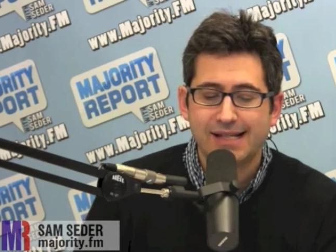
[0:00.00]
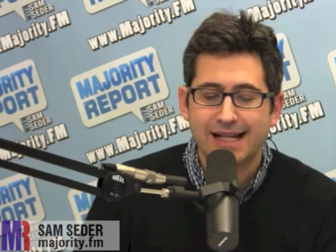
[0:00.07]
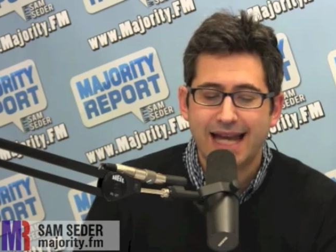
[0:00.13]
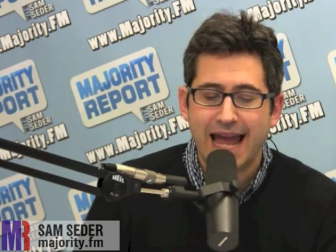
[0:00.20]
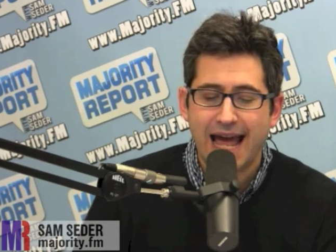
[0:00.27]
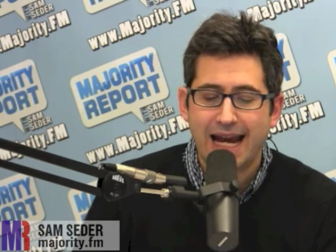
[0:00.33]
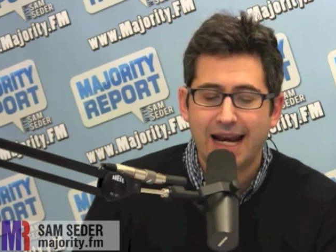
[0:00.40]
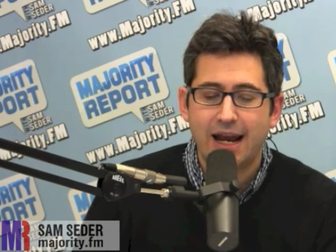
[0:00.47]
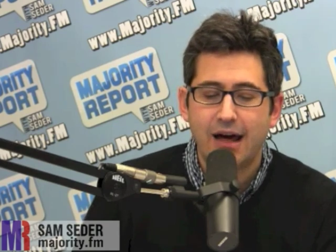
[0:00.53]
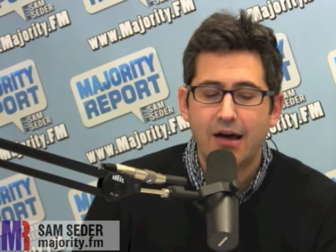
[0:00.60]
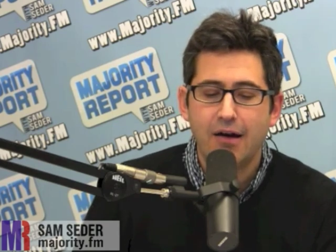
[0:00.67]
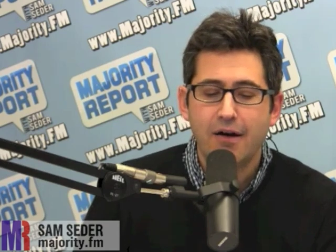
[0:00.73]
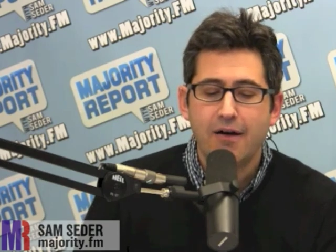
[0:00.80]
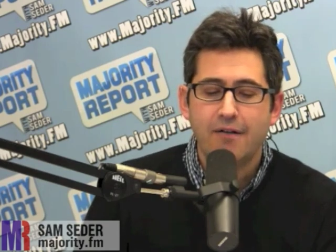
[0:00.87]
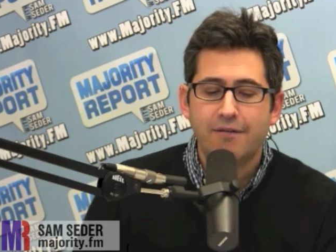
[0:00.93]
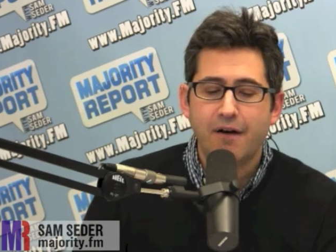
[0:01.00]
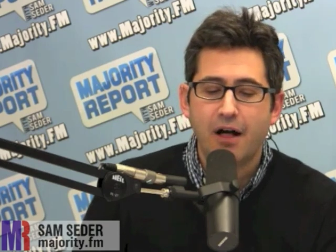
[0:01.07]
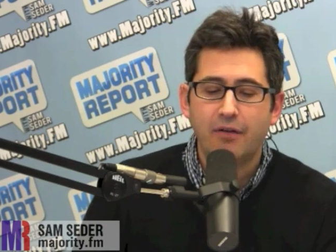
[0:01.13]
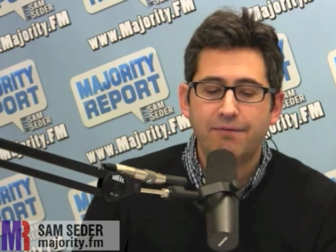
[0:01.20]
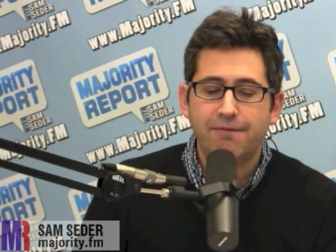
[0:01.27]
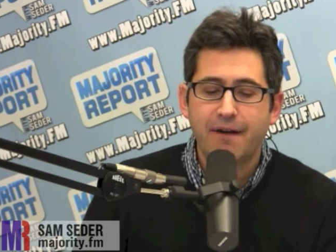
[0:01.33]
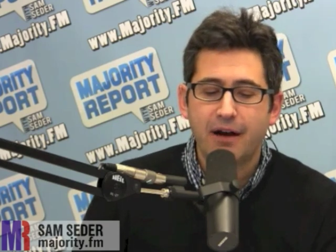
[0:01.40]
and Canada
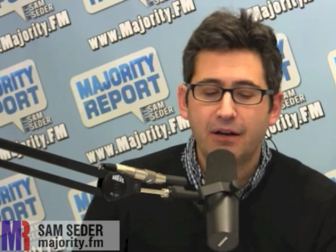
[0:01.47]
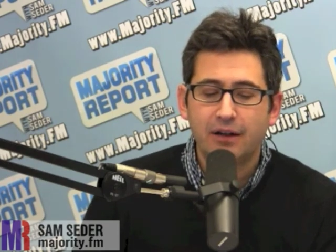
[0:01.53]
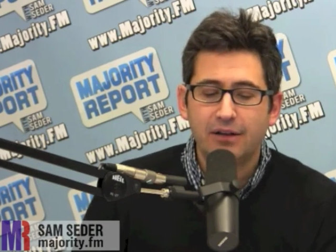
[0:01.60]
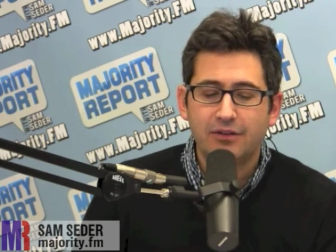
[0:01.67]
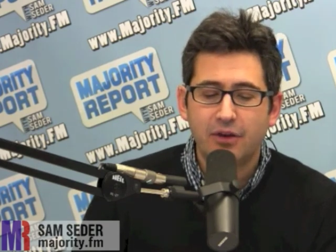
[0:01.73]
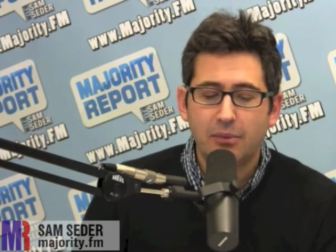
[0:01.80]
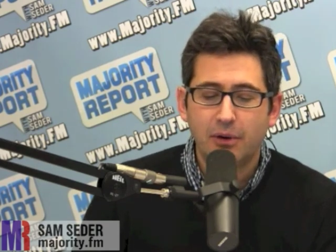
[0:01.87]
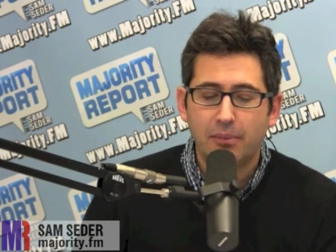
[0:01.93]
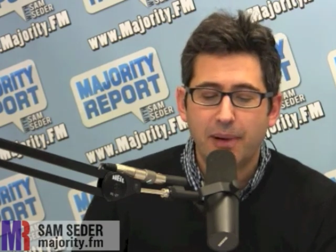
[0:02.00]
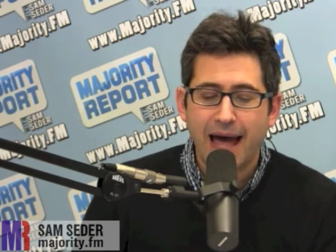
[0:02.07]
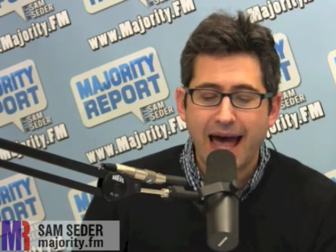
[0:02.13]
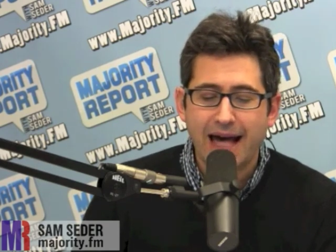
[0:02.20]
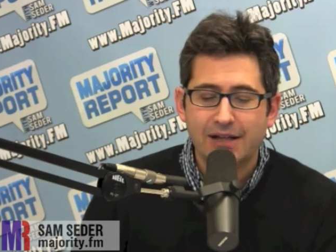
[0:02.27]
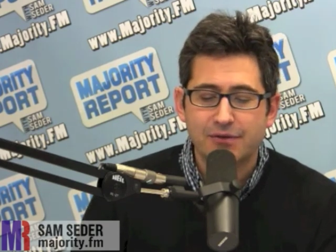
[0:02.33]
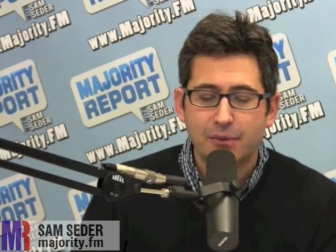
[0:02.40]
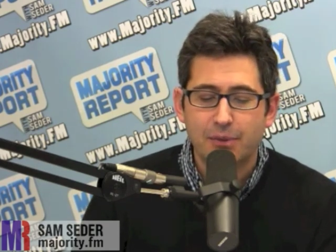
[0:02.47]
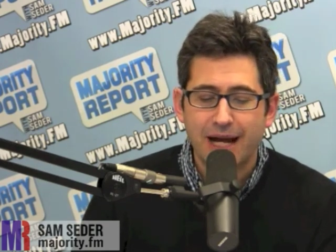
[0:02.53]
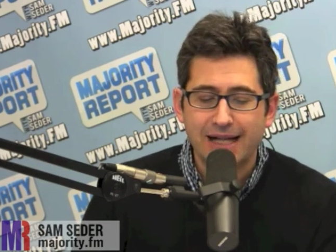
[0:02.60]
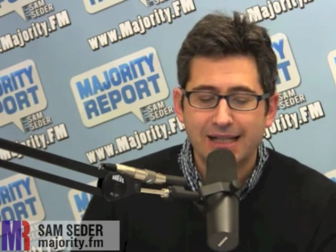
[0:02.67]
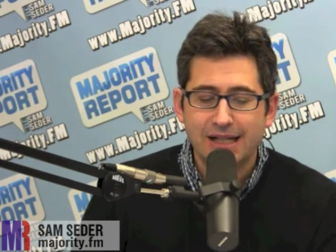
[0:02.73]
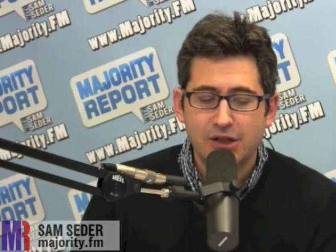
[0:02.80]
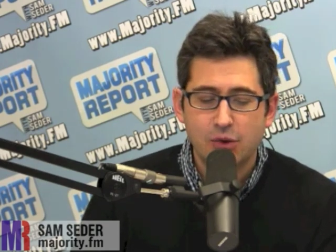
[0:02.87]
followed fairly similar paths from
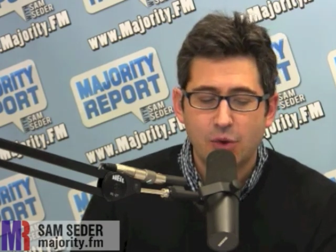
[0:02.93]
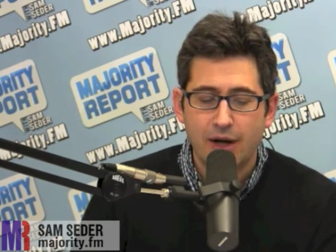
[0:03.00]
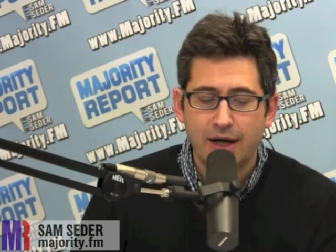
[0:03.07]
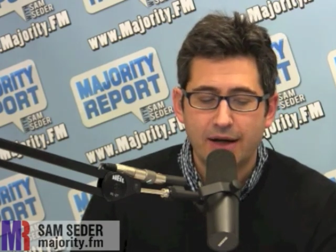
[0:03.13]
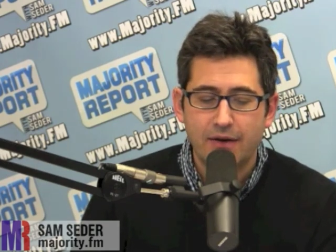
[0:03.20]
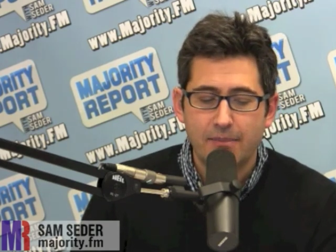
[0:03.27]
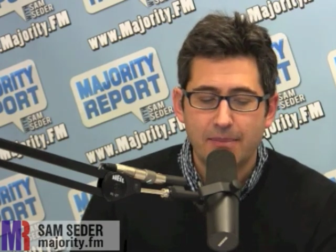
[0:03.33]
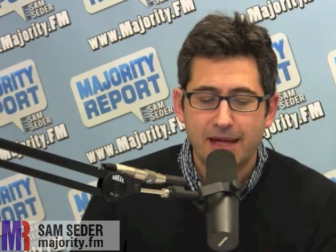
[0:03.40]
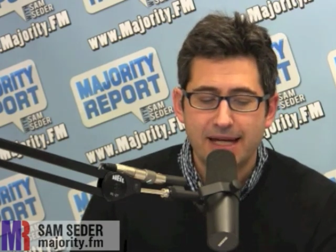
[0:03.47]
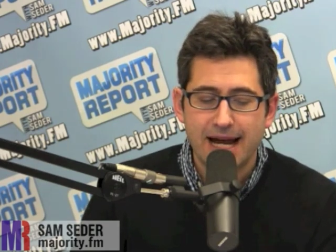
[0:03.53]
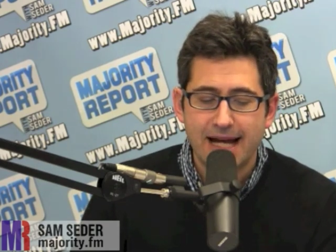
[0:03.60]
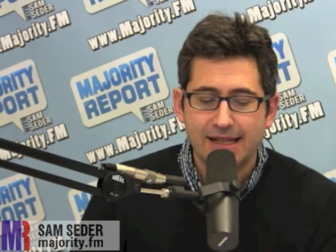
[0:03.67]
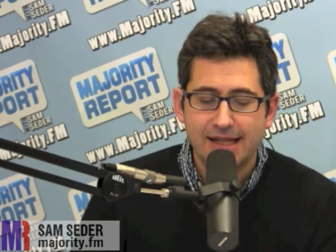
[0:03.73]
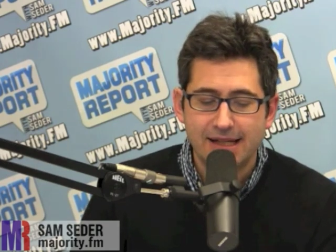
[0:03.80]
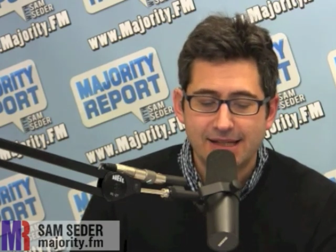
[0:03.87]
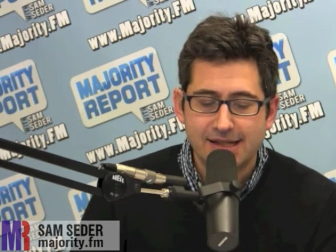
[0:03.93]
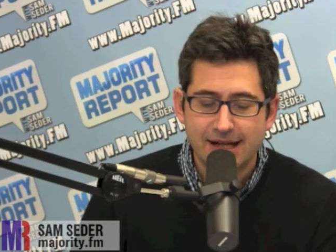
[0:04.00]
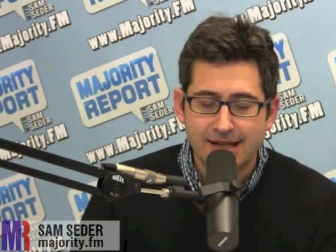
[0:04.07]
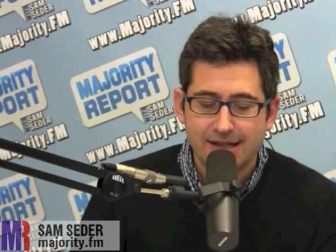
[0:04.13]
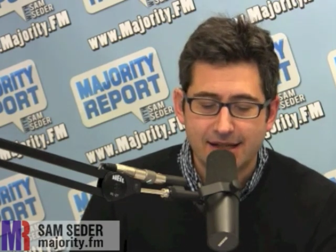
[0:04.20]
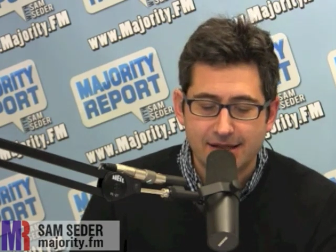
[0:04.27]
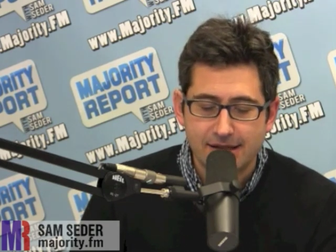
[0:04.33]
1920 to the
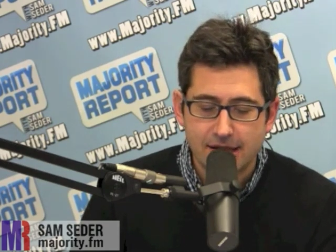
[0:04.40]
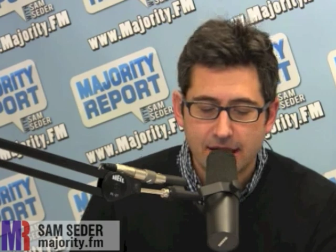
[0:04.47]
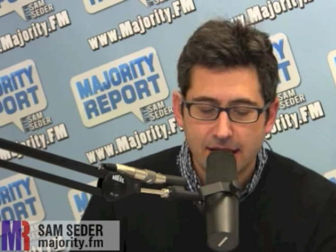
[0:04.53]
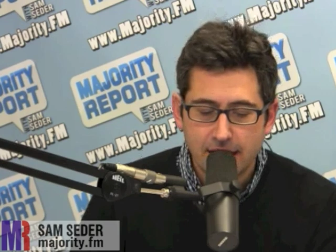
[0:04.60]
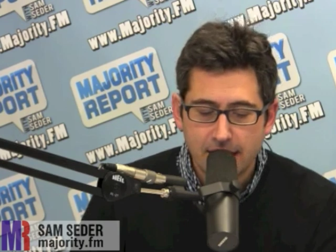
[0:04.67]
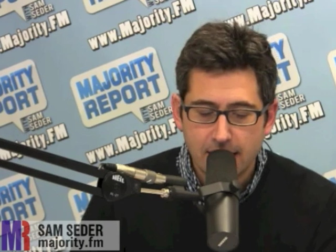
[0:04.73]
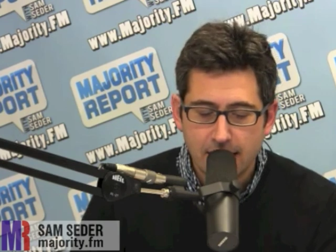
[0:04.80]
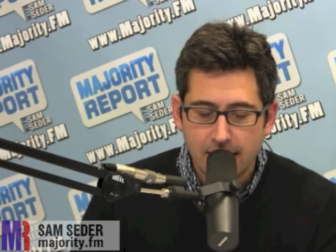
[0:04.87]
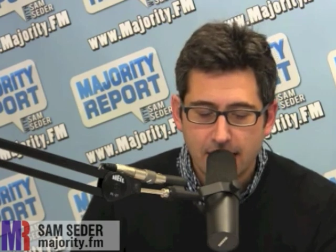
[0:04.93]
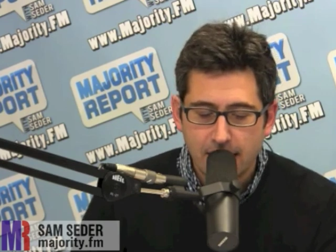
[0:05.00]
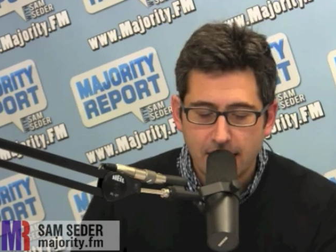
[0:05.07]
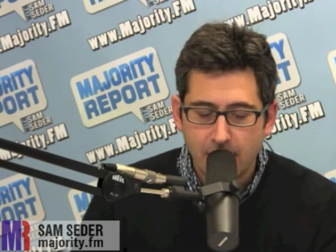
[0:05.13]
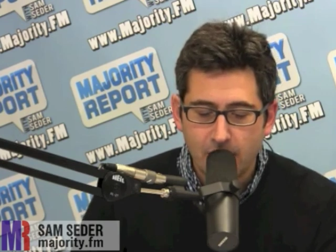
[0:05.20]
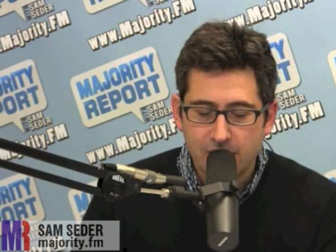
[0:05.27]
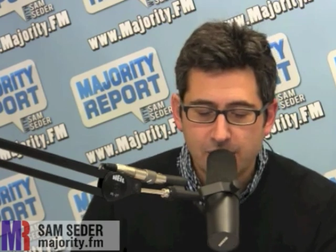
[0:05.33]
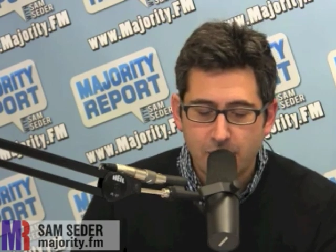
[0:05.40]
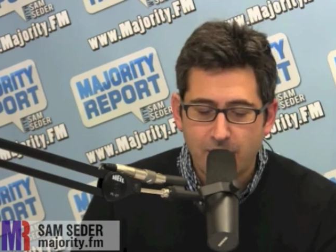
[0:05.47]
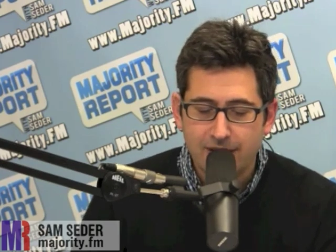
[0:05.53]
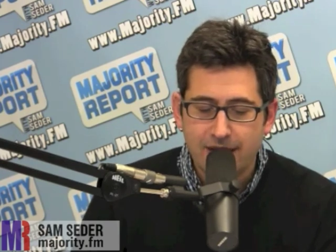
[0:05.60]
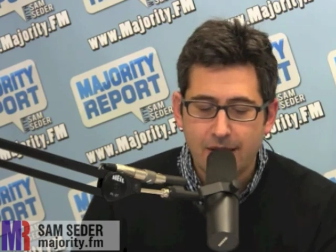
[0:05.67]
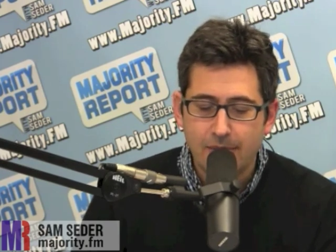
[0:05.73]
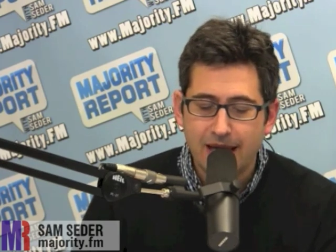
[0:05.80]
mid-1960s, at which
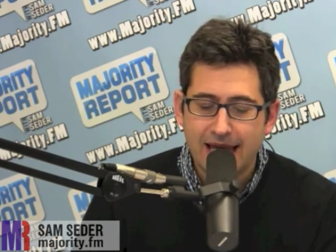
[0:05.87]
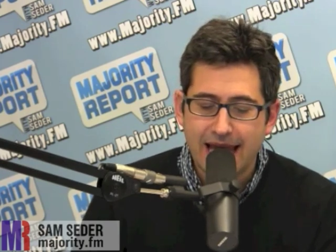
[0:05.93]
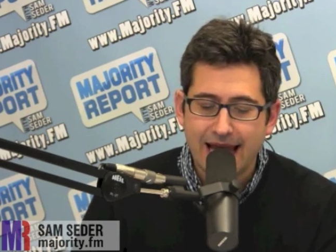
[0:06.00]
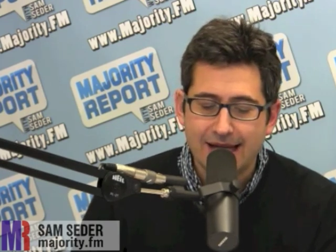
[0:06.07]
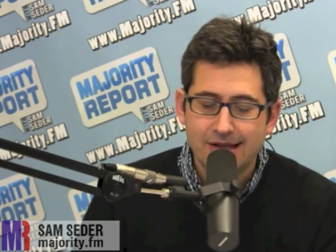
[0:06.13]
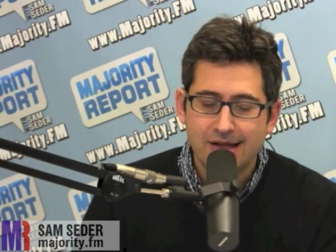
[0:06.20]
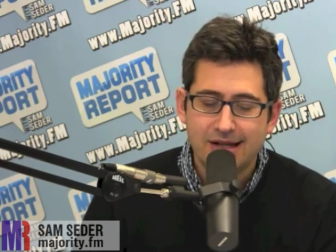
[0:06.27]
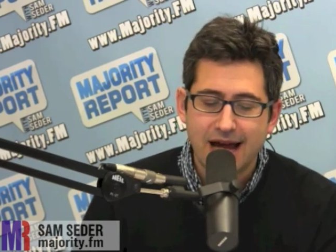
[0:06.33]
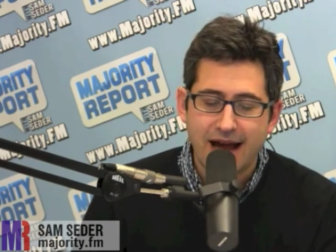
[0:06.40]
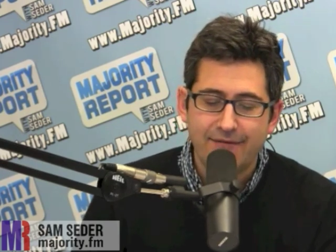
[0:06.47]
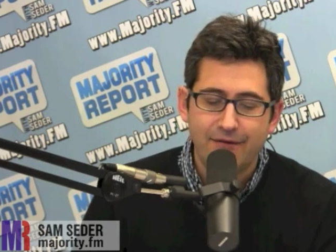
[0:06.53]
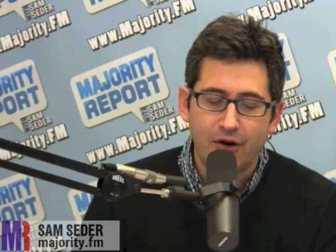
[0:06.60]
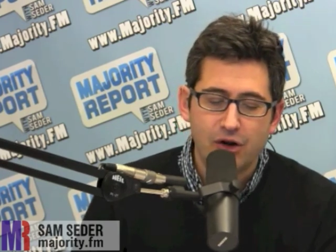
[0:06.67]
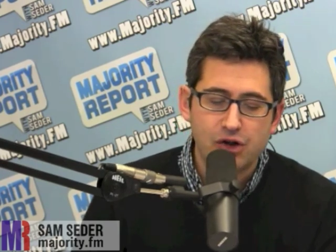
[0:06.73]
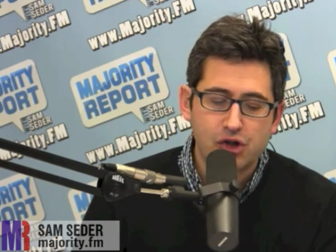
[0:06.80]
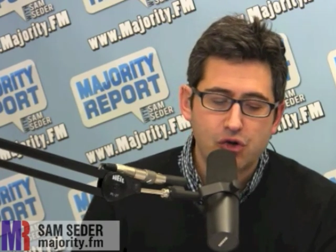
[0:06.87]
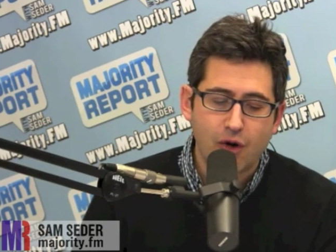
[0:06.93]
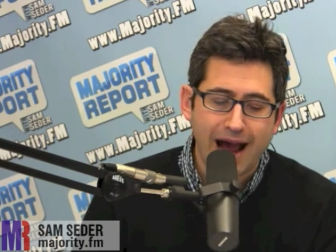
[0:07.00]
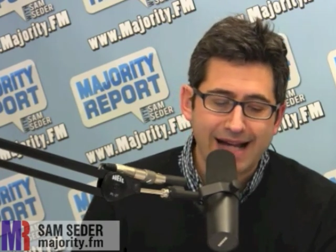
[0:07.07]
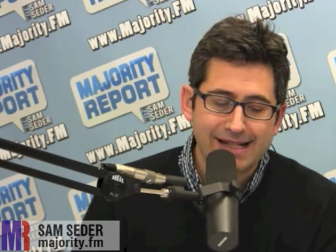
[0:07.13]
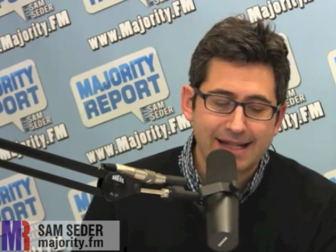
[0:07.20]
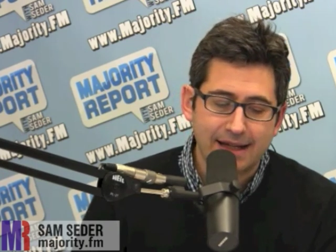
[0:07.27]
point they began to diverge
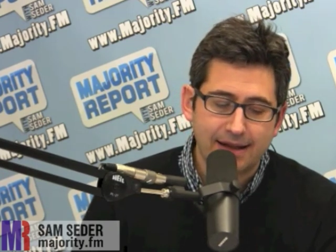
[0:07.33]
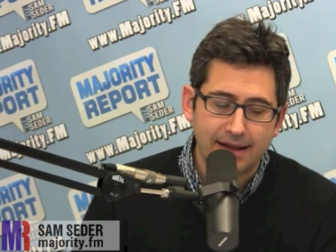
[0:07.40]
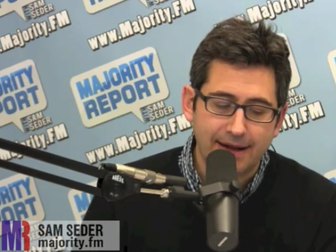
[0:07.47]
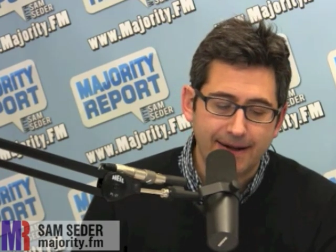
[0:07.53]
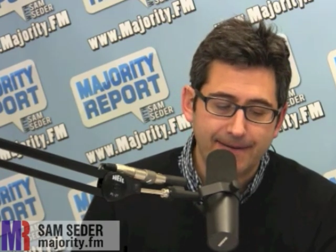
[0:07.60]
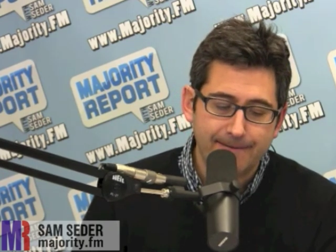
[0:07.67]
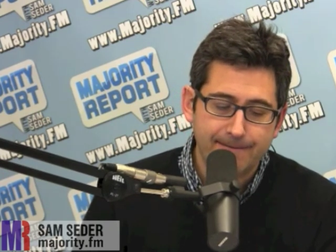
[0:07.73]
drastically.